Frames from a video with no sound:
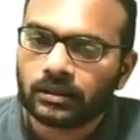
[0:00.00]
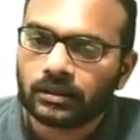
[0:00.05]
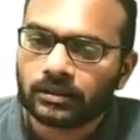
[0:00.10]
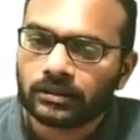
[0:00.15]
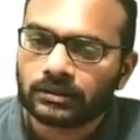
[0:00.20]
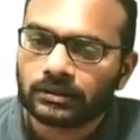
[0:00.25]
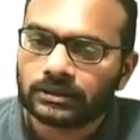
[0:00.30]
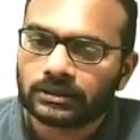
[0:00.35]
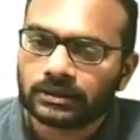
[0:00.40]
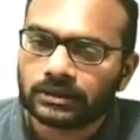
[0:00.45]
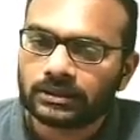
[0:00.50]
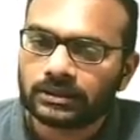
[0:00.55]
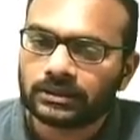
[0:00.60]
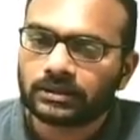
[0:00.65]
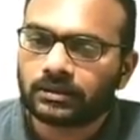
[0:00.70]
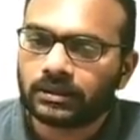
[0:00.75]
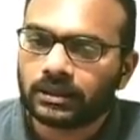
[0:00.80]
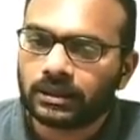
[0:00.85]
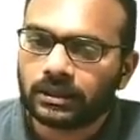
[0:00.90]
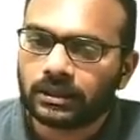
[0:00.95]
c
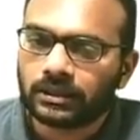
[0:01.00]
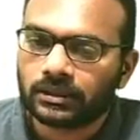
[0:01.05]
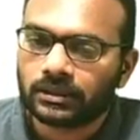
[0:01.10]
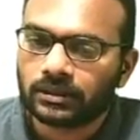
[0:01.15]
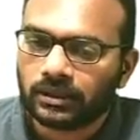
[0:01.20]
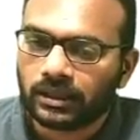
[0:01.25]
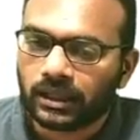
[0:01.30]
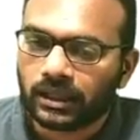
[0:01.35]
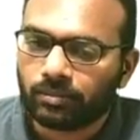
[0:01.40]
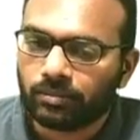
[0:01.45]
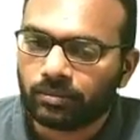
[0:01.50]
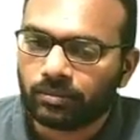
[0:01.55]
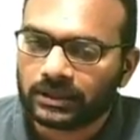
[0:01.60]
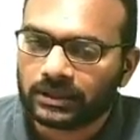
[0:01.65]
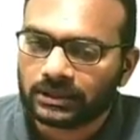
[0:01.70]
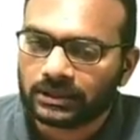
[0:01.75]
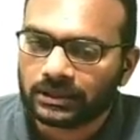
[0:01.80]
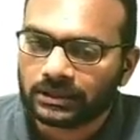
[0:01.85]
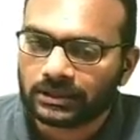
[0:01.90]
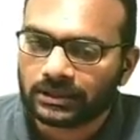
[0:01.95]
square, mh
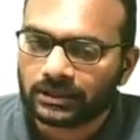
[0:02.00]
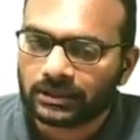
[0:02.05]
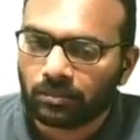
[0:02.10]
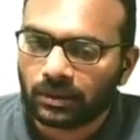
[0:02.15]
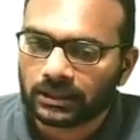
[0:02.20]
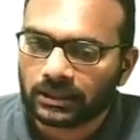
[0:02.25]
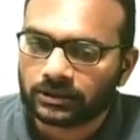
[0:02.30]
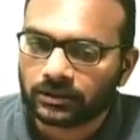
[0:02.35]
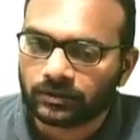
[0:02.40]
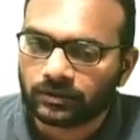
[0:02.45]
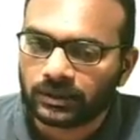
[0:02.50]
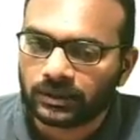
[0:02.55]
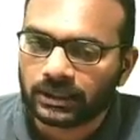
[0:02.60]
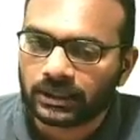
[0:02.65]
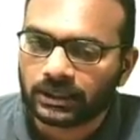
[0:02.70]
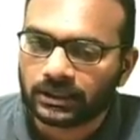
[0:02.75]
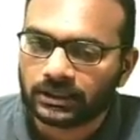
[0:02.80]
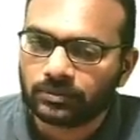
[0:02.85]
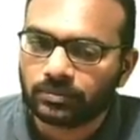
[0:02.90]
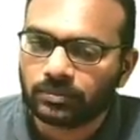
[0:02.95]
is the mass of the
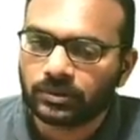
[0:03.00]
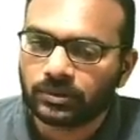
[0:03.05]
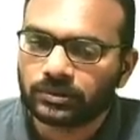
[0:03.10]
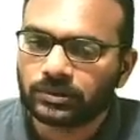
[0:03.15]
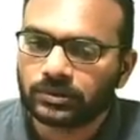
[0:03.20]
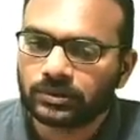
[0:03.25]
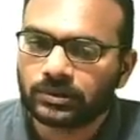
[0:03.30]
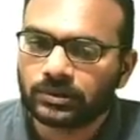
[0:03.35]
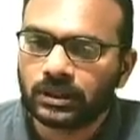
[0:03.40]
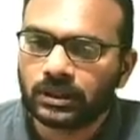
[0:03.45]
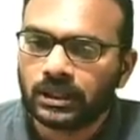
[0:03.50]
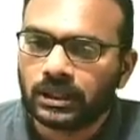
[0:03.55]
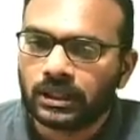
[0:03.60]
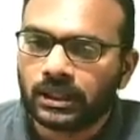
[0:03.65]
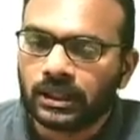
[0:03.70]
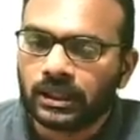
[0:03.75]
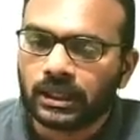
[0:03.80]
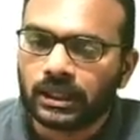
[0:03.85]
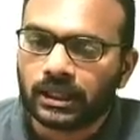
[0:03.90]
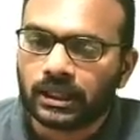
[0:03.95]
Higgs boson,
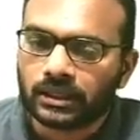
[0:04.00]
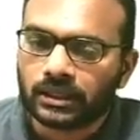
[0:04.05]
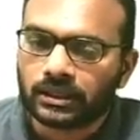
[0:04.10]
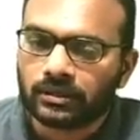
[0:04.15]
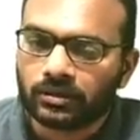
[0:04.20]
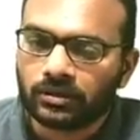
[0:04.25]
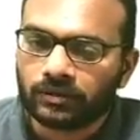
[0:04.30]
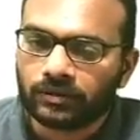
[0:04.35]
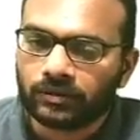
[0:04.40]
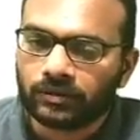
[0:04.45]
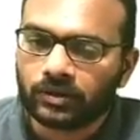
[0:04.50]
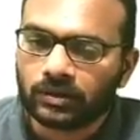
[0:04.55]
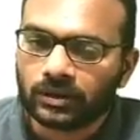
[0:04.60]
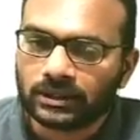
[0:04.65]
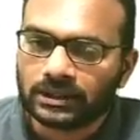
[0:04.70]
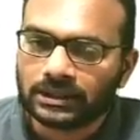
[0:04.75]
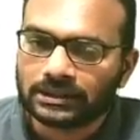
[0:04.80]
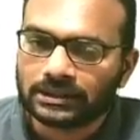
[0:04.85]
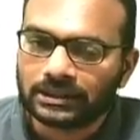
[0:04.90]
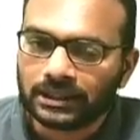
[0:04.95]
and you have got
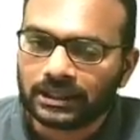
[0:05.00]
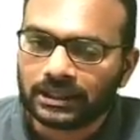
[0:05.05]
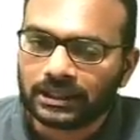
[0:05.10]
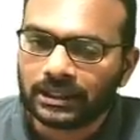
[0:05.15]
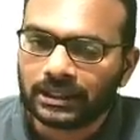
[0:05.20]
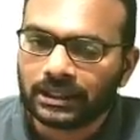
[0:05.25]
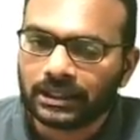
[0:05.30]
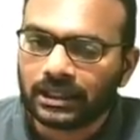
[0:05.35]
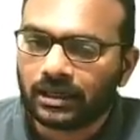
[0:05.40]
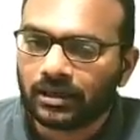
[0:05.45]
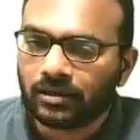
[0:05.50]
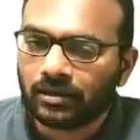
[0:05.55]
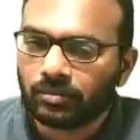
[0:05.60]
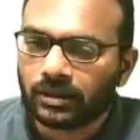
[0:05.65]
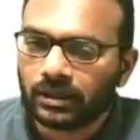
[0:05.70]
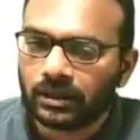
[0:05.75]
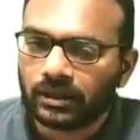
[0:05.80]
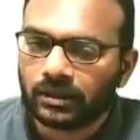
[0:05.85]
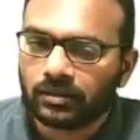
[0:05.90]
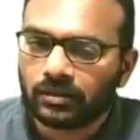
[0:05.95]
this E
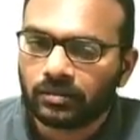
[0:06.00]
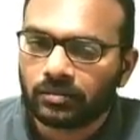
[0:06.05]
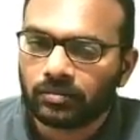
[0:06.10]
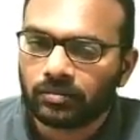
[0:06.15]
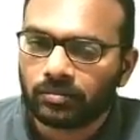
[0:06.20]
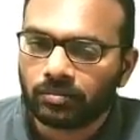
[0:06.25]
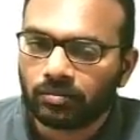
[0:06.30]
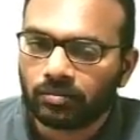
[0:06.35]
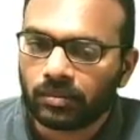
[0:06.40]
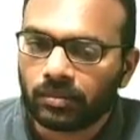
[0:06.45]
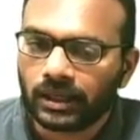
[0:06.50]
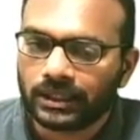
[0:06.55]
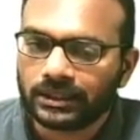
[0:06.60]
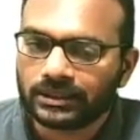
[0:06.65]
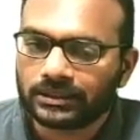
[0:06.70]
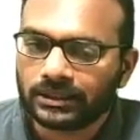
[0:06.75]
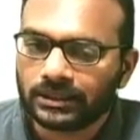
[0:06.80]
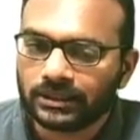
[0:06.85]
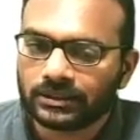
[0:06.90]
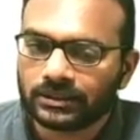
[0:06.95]
gamma by
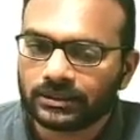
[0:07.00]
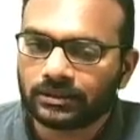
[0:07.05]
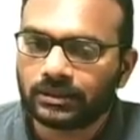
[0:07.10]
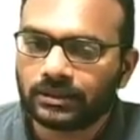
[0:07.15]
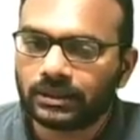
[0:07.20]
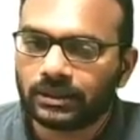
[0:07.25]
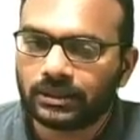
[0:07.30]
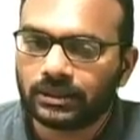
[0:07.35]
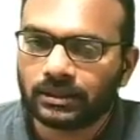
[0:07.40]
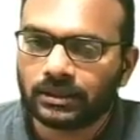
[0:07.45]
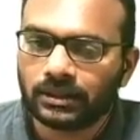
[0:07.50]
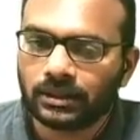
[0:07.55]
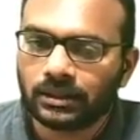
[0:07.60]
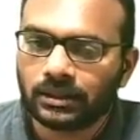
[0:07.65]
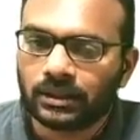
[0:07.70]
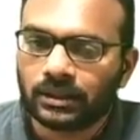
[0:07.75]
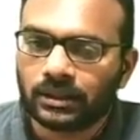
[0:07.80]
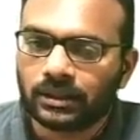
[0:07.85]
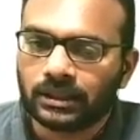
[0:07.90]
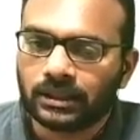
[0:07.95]
c square
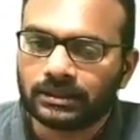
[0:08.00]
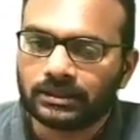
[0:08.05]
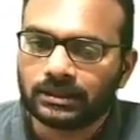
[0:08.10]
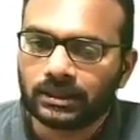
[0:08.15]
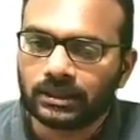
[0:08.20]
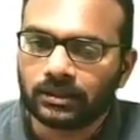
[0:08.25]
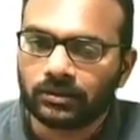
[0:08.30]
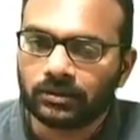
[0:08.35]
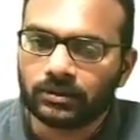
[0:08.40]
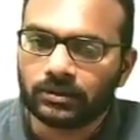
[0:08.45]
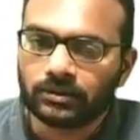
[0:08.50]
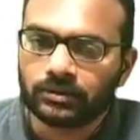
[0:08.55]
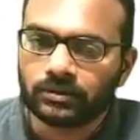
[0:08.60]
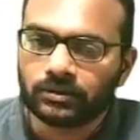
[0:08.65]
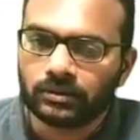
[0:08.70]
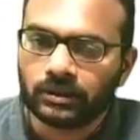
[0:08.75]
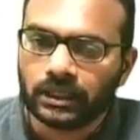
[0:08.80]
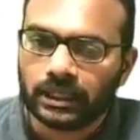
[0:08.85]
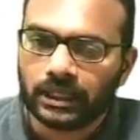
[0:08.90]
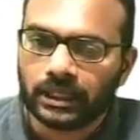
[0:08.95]
is equal to
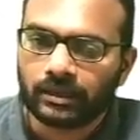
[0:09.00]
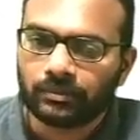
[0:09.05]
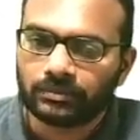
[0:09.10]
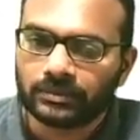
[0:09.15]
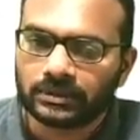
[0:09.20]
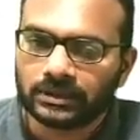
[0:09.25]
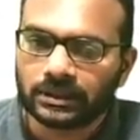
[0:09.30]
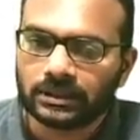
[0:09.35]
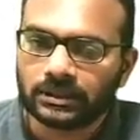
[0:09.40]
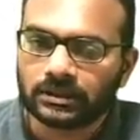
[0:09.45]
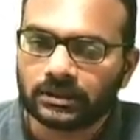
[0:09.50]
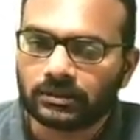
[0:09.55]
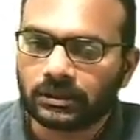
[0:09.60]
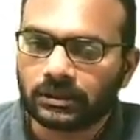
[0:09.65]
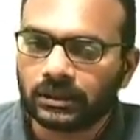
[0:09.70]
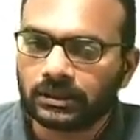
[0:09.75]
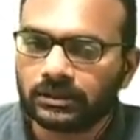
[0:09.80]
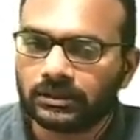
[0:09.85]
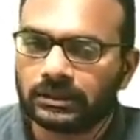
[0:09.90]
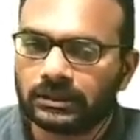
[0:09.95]
mz square
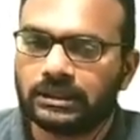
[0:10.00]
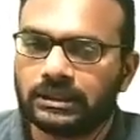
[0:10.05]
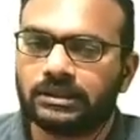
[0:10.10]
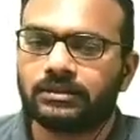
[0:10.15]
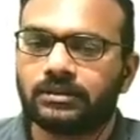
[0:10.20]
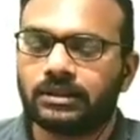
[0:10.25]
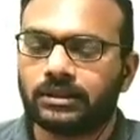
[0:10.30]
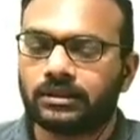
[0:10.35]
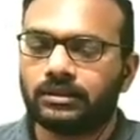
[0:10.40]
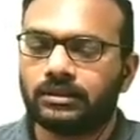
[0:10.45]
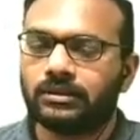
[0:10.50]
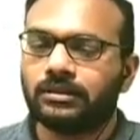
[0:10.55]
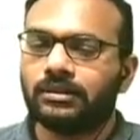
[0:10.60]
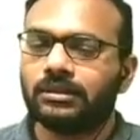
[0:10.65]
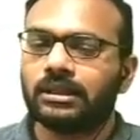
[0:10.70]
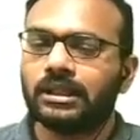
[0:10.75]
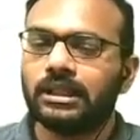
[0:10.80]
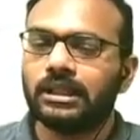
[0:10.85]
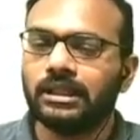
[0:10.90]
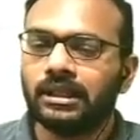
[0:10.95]
c square.
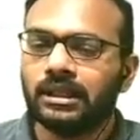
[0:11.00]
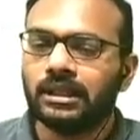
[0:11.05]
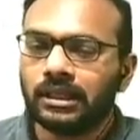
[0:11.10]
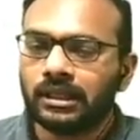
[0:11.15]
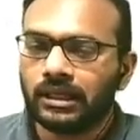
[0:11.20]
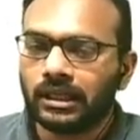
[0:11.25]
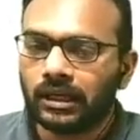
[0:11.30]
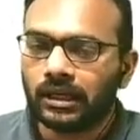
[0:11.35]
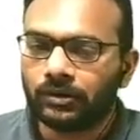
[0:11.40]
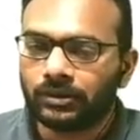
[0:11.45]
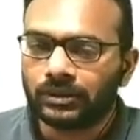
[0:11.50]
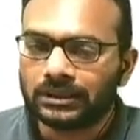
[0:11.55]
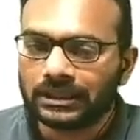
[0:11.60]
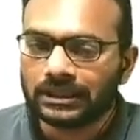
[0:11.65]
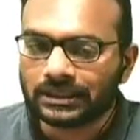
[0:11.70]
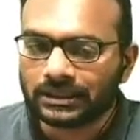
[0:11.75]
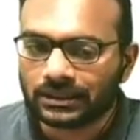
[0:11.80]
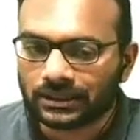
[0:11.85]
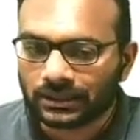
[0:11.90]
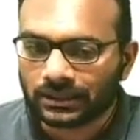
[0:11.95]
Alright, now you
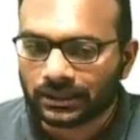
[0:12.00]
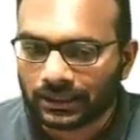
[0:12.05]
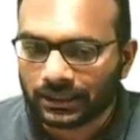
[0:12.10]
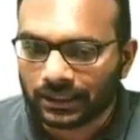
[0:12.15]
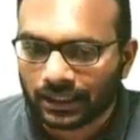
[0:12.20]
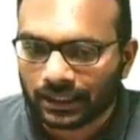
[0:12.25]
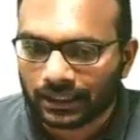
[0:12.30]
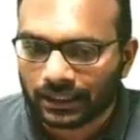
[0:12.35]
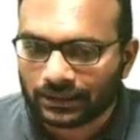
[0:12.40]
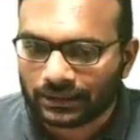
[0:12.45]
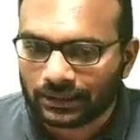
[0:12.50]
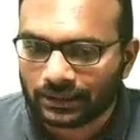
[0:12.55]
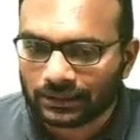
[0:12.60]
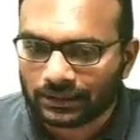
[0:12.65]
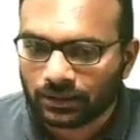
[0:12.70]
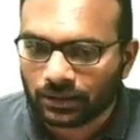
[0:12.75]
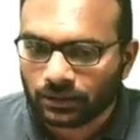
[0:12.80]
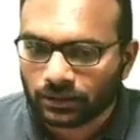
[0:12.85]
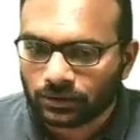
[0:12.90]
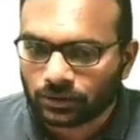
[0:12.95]
just rearrange this,
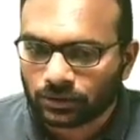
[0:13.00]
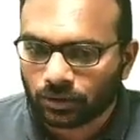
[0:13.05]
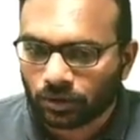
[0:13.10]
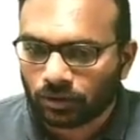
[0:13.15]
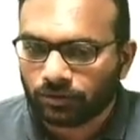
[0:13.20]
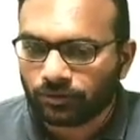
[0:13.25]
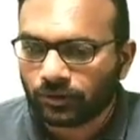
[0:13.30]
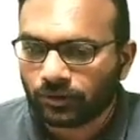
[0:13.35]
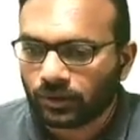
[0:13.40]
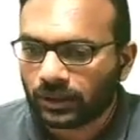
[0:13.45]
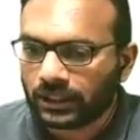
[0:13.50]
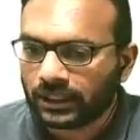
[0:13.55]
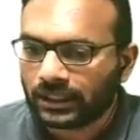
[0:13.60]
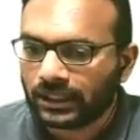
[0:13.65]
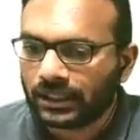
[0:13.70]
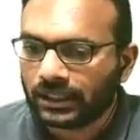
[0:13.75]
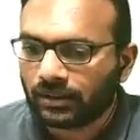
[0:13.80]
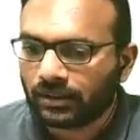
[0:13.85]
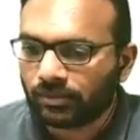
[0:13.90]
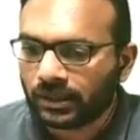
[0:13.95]
solve for E
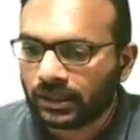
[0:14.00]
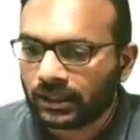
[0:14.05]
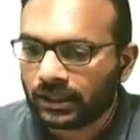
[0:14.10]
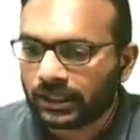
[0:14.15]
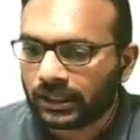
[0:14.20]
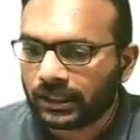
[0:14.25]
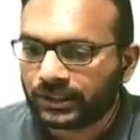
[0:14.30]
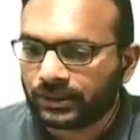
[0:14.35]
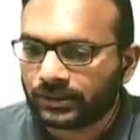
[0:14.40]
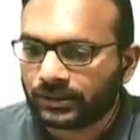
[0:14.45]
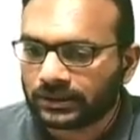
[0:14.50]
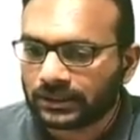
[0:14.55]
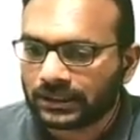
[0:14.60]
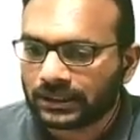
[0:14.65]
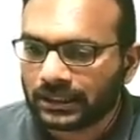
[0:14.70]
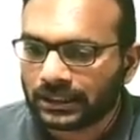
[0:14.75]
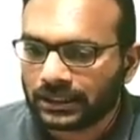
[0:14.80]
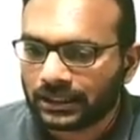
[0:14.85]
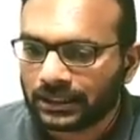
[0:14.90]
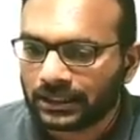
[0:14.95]
gamma, and you see
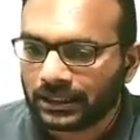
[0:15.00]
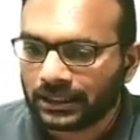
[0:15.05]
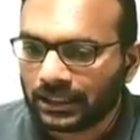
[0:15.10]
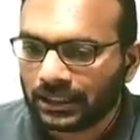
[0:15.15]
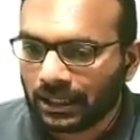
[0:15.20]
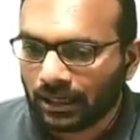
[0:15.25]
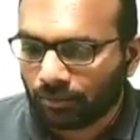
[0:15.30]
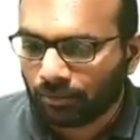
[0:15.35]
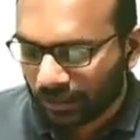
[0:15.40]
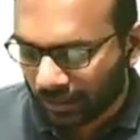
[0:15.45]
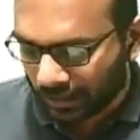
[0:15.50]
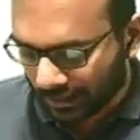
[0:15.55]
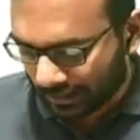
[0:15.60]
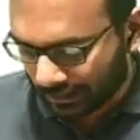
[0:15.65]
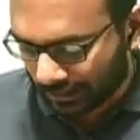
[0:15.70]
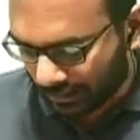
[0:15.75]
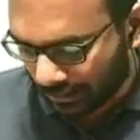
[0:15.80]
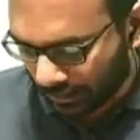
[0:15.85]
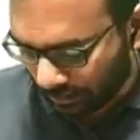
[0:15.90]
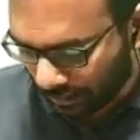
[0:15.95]
that E gamma
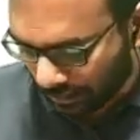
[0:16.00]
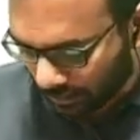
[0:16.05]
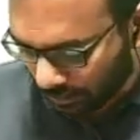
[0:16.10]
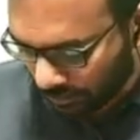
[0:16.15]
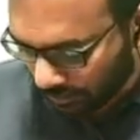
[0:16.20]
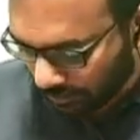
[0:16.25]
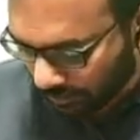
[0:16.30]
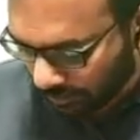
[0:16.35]
is equal to